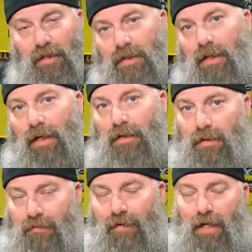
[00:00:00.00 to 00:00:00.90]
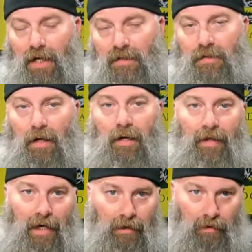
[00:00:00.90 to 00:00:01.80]
these things, if you guys saw
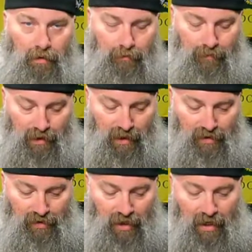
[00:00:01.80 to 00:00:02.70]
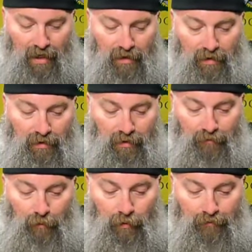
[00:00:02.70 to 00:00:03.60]
that group that I shot in
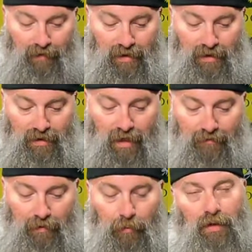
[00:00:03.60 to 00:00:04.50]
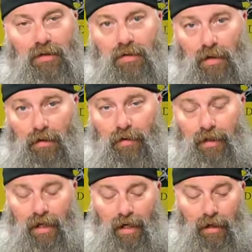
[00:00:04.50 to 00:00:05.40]
the 457, which I know
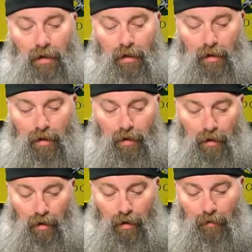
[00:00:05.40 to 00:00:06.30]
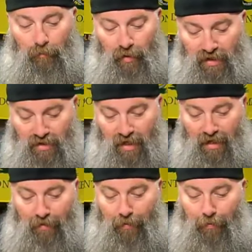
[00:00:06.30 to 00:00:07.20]
you did, we
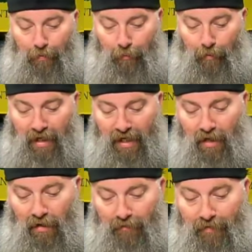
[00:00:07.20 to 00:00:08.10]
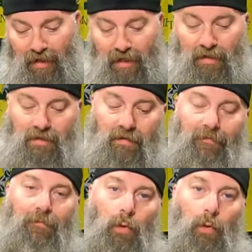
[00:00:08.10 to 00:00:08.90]
sent three of these